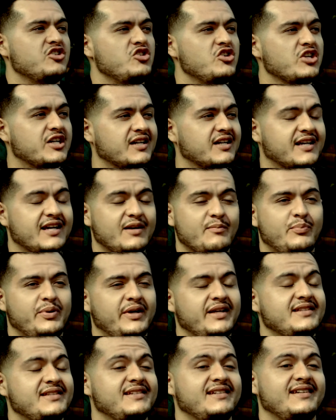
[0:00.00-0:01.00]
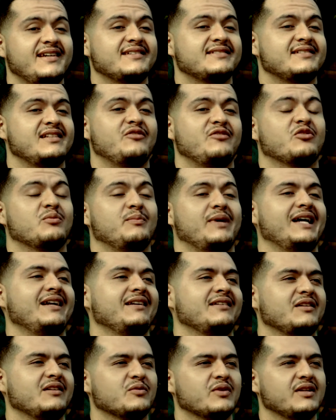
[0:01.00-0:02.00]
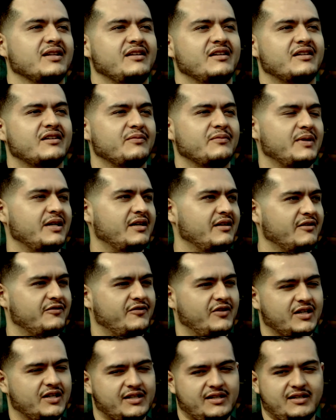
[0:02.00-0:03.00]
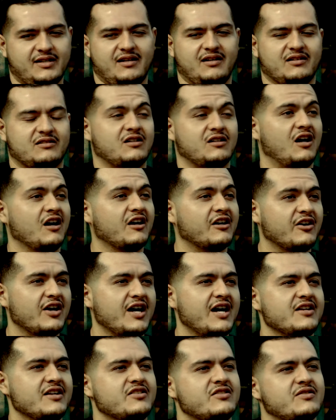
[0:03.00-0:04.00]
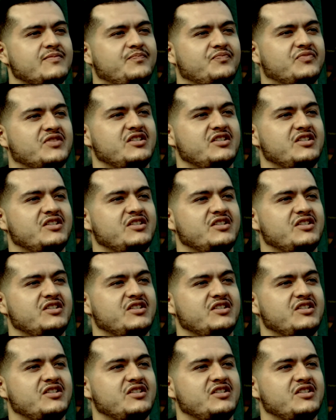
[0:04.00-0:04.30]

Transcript: You could get PTSD from anything, really. You could be in a fucking car crash.